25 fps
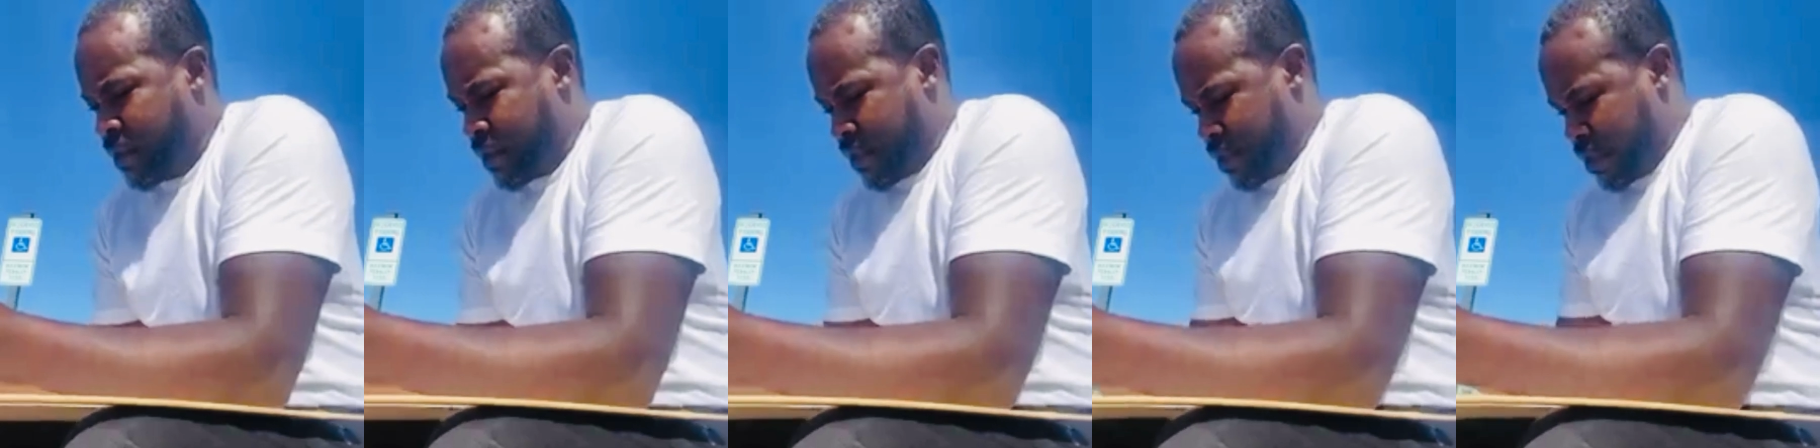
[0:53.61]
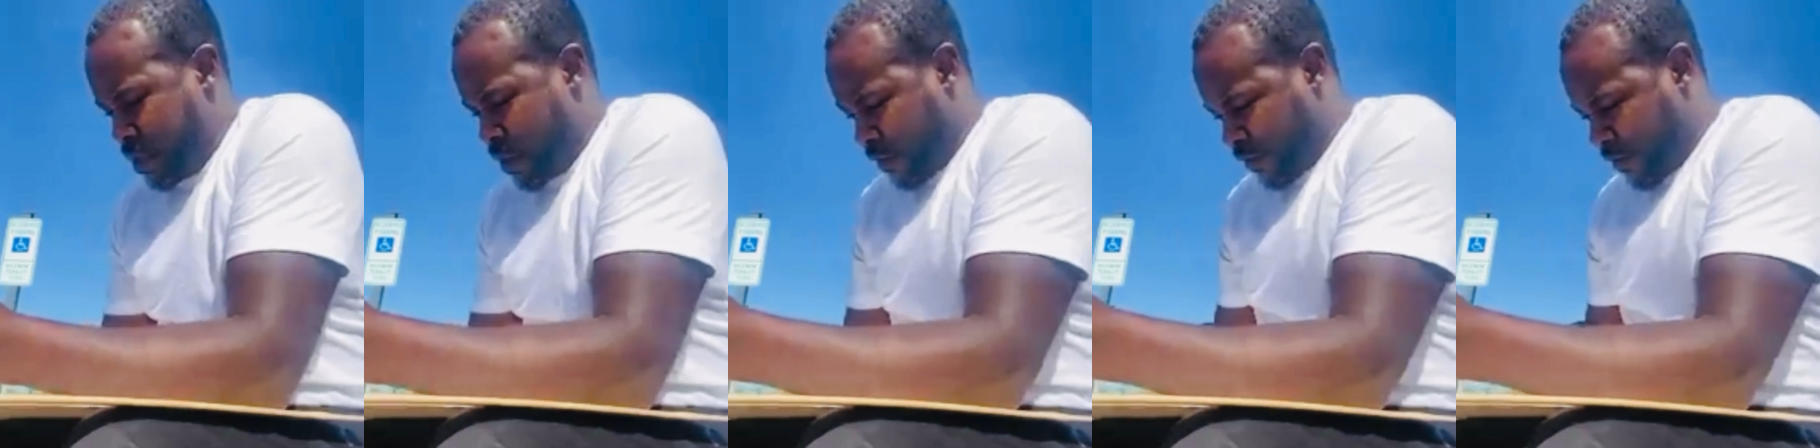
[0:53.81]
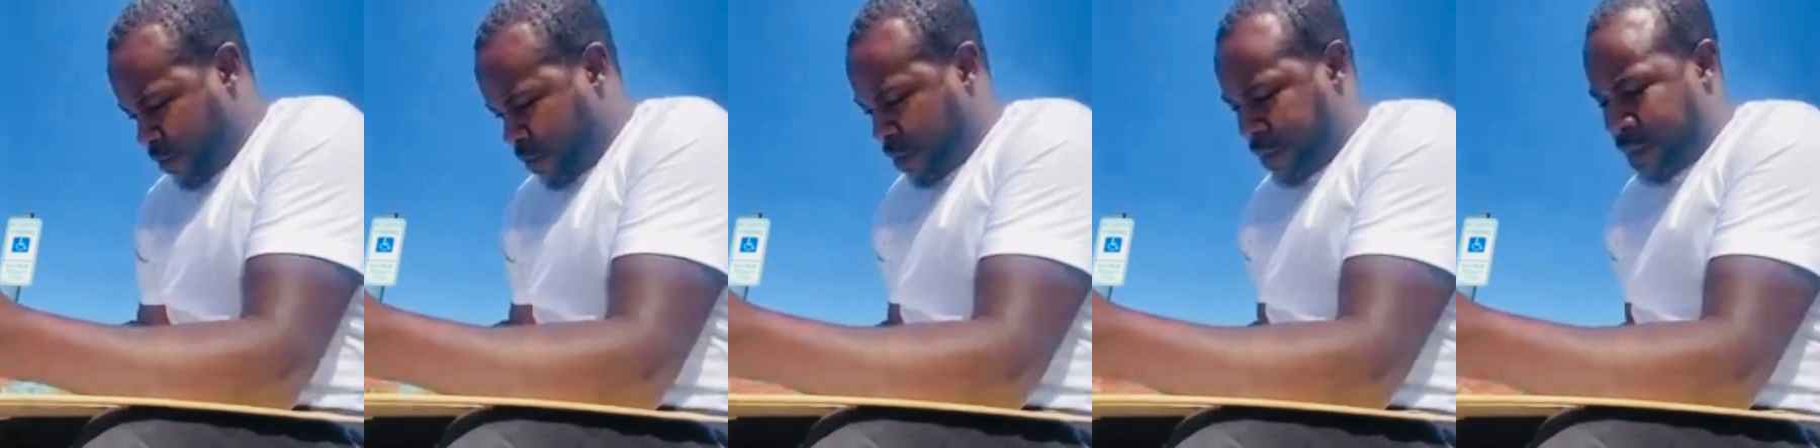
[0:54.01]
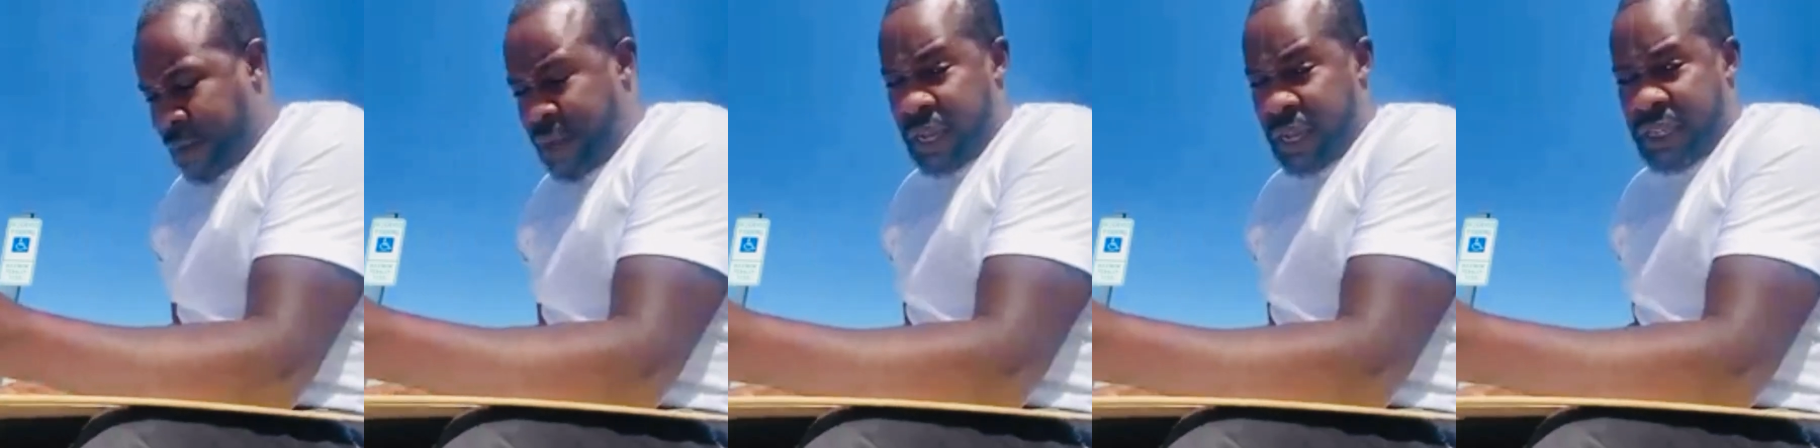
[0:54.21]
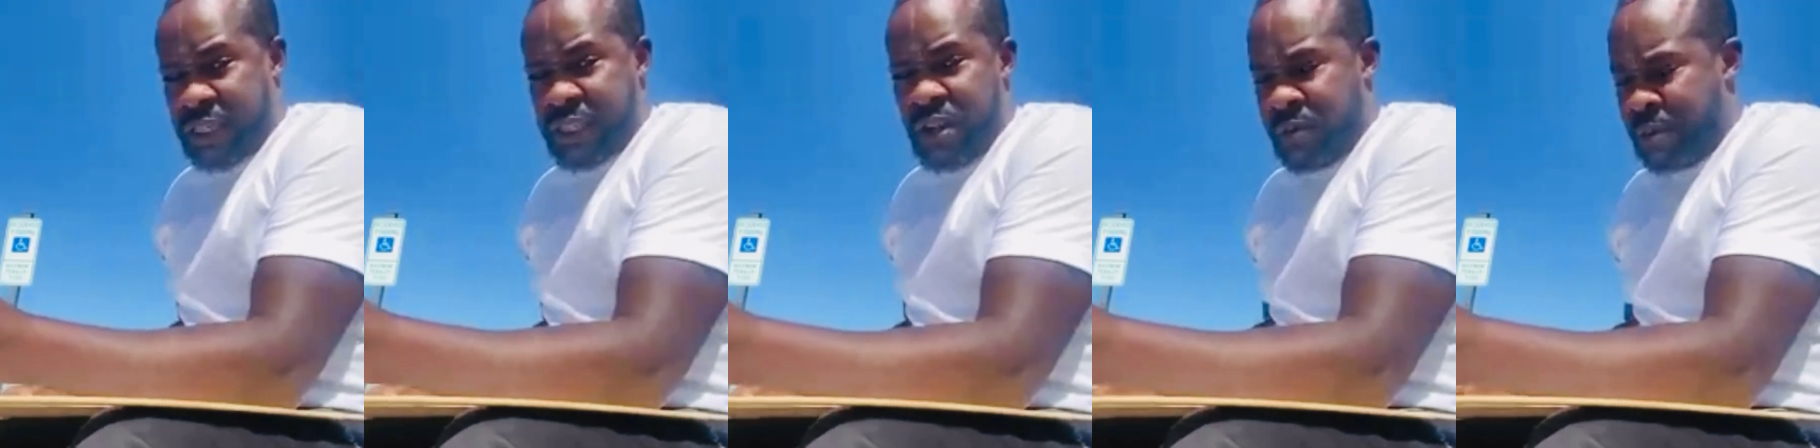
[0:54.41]
you know, from the
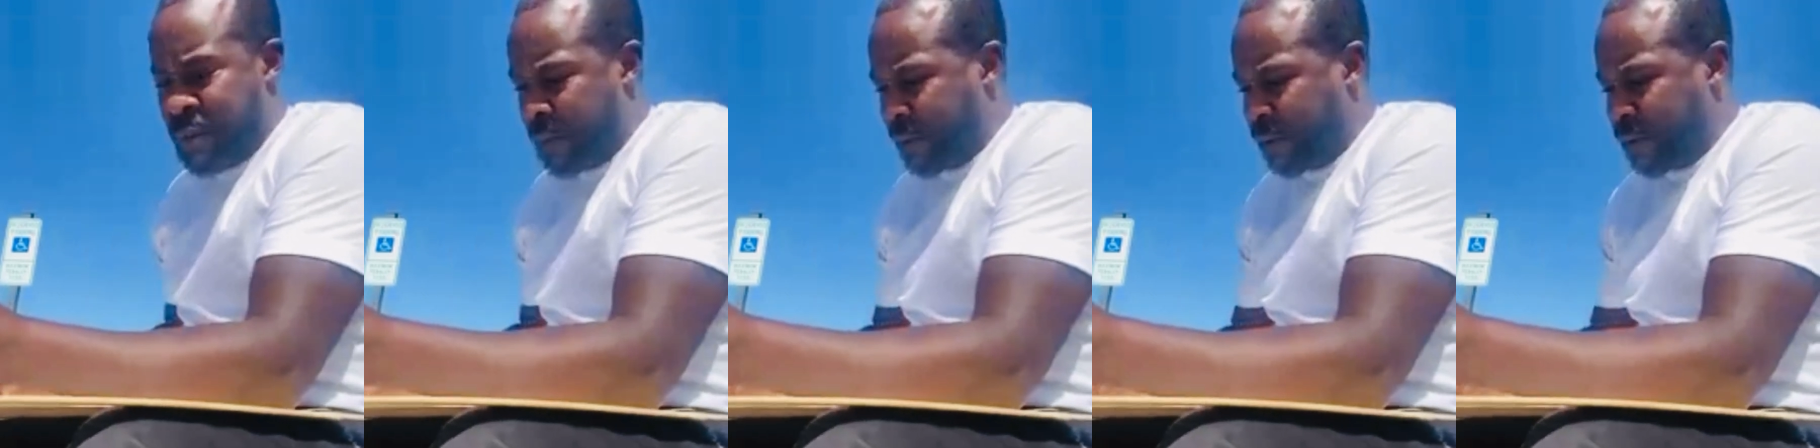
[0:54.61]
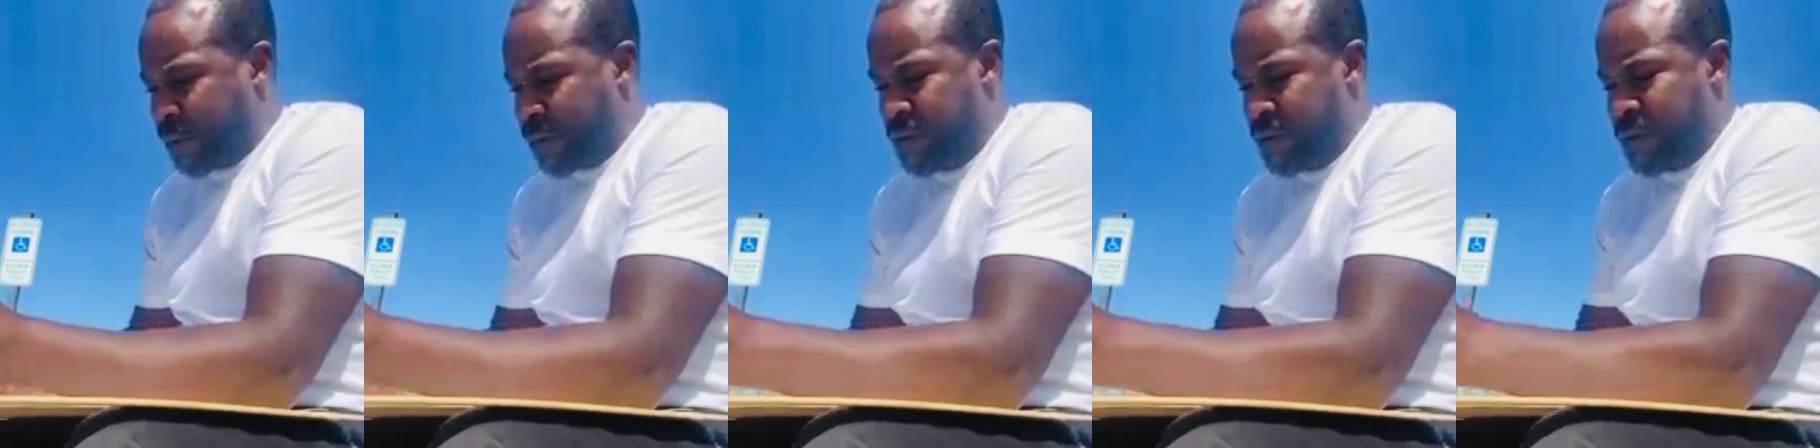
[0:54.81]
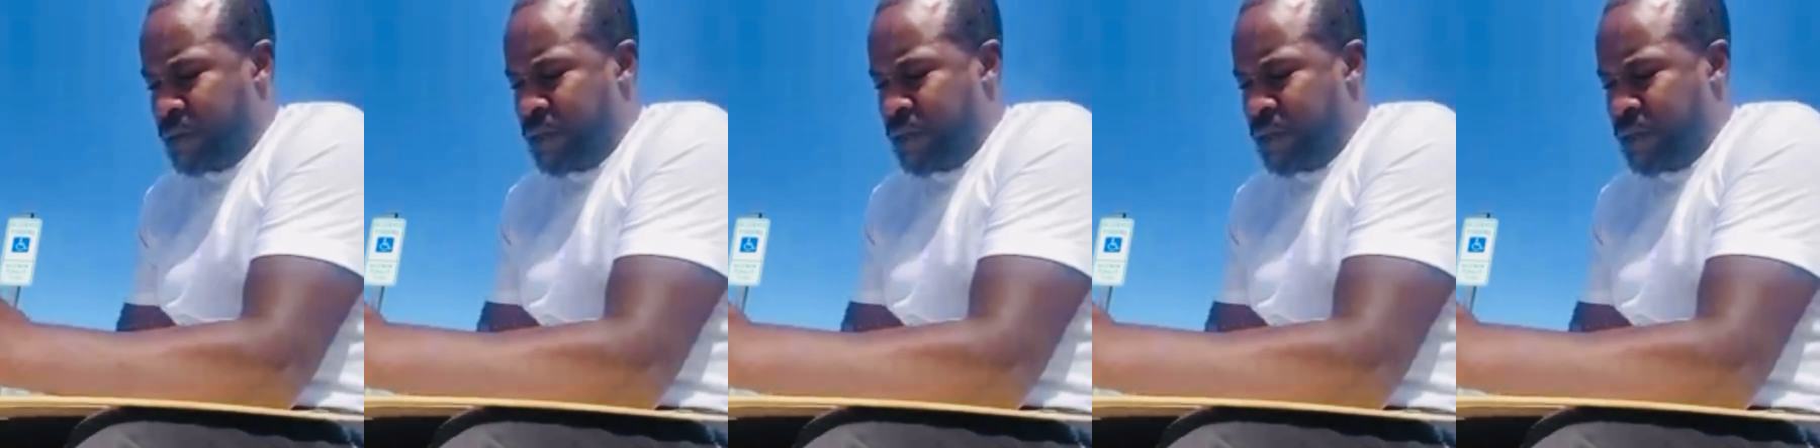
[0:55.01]
past. I remember